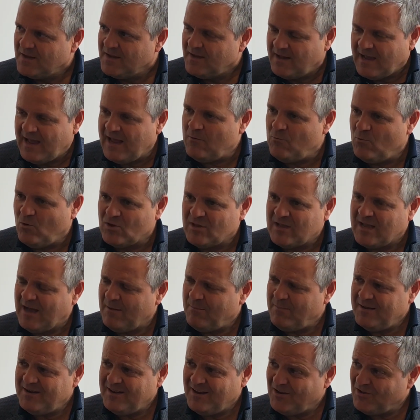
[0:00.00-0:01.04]
And what
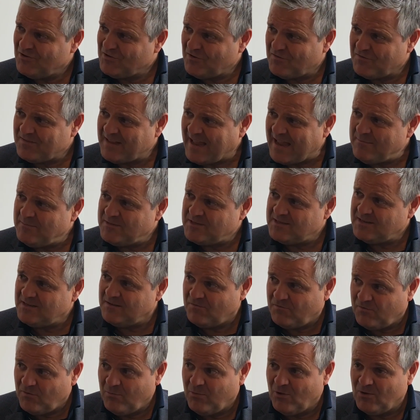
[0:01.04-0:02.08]
happened a lot of times in
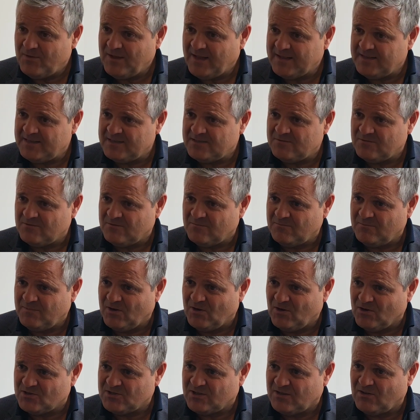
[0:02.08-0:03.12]
football, that is
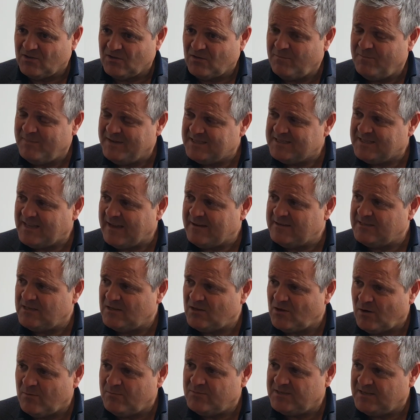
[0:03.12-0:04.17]
because a lot of mistakes
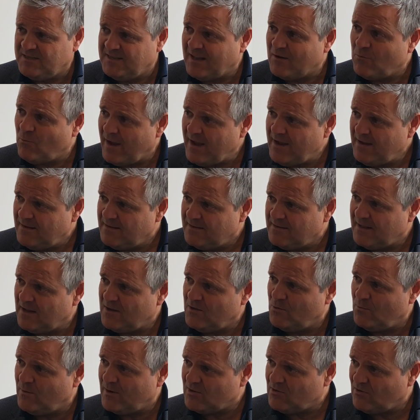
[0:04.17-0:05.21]
it comes in that way
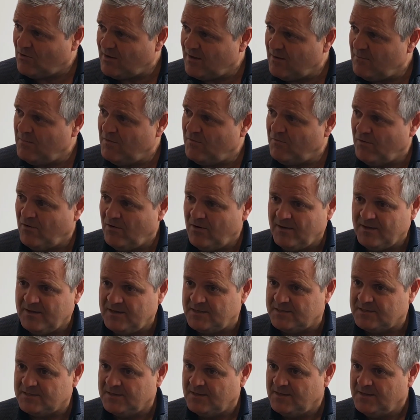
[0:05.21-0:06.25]
that you were talking before,
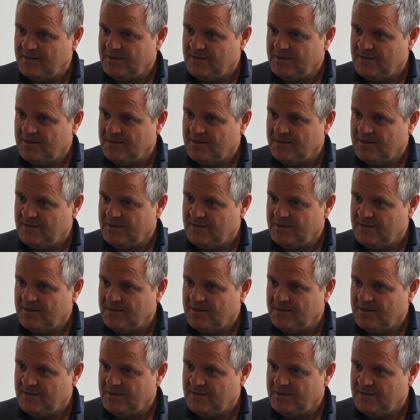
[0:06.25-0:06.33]
is